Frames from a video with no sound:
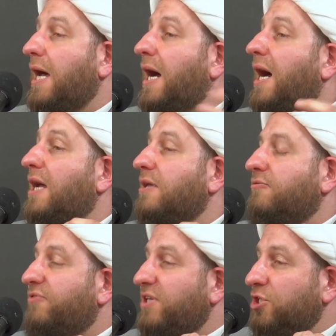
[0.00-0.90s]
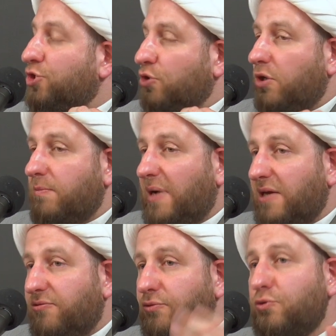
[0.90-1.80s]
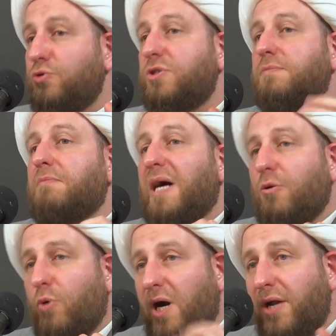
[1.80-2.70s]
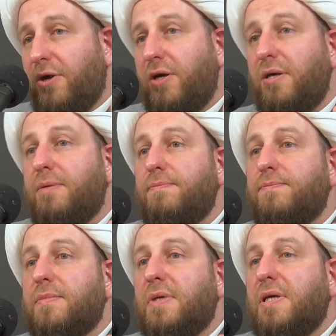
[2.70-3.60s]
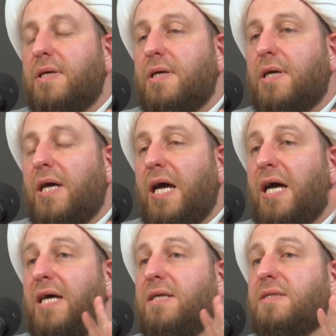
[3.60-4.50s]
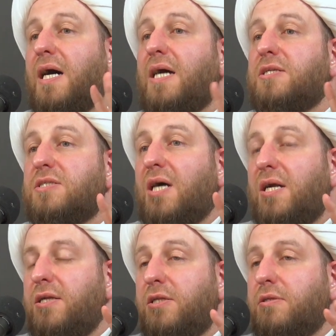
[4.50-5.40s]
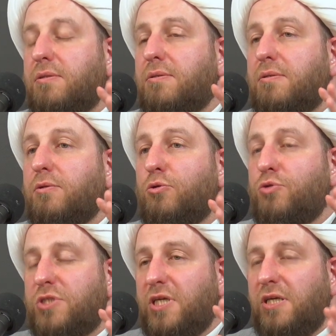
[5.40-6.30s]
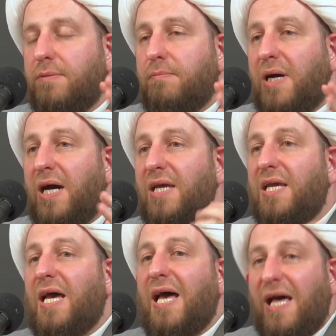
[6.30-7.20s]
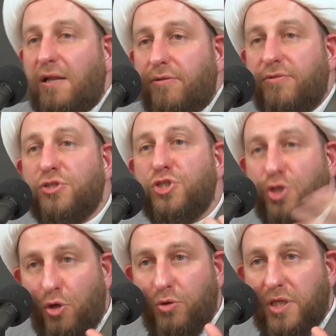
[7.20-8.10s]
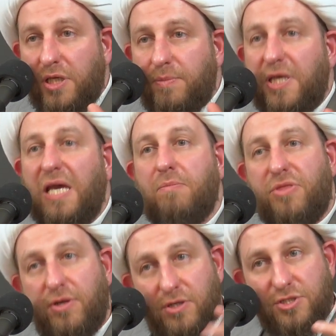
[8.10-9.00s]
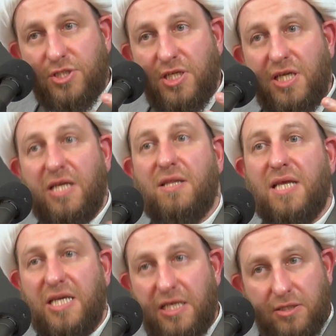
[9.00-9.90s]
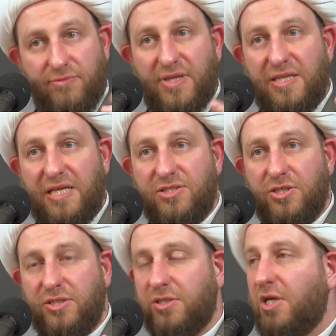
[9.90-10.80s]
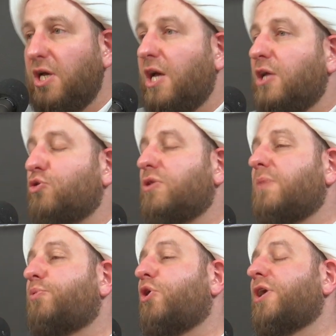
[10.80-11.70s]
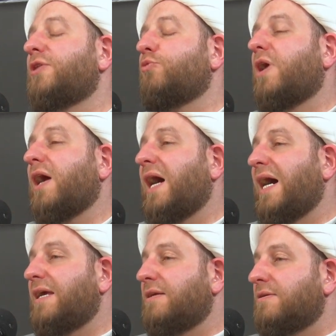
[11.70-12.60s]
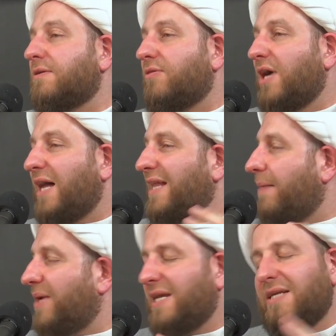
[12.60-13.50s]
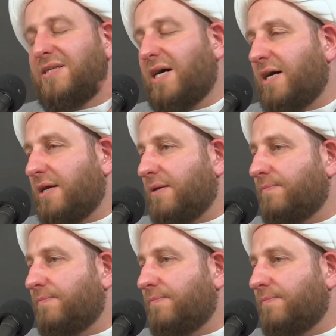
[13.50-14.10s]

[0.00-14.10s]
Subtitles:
I finished all my food, my water, and I started losing my health slowly. Became thirsty in the heat of the desert to the point where I thought I'm gonna die.